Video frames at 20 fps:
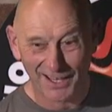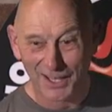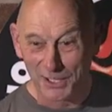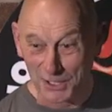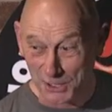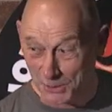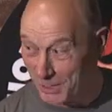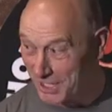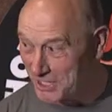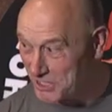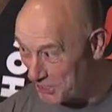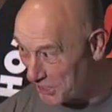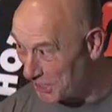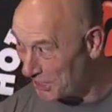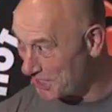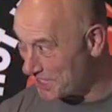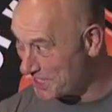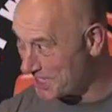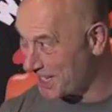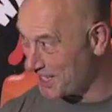You're like
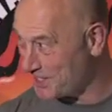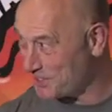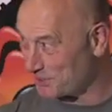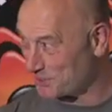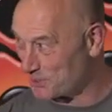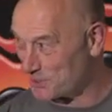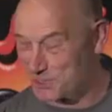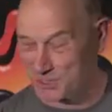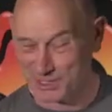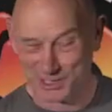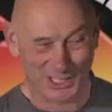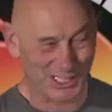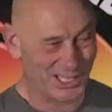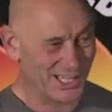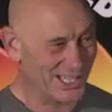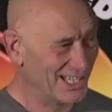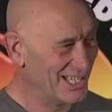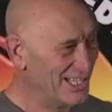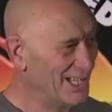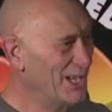Charlie's Angels.
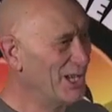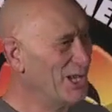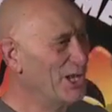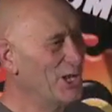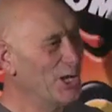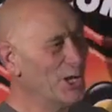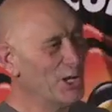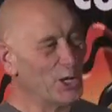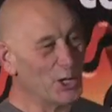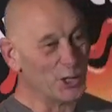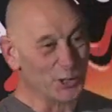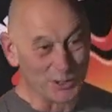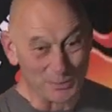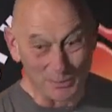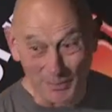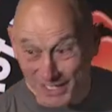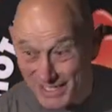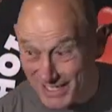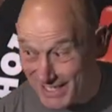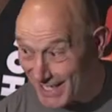Or in
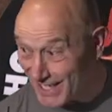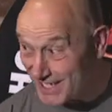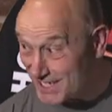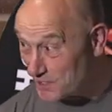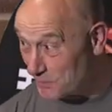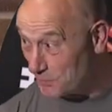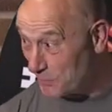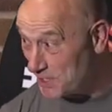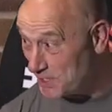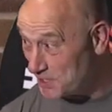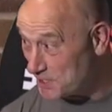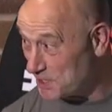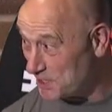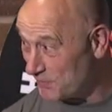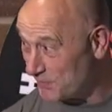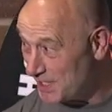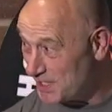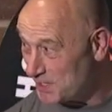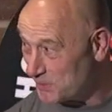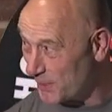my case, the Witches of
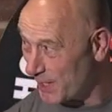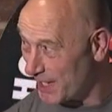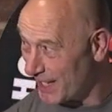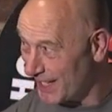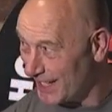Eastwick.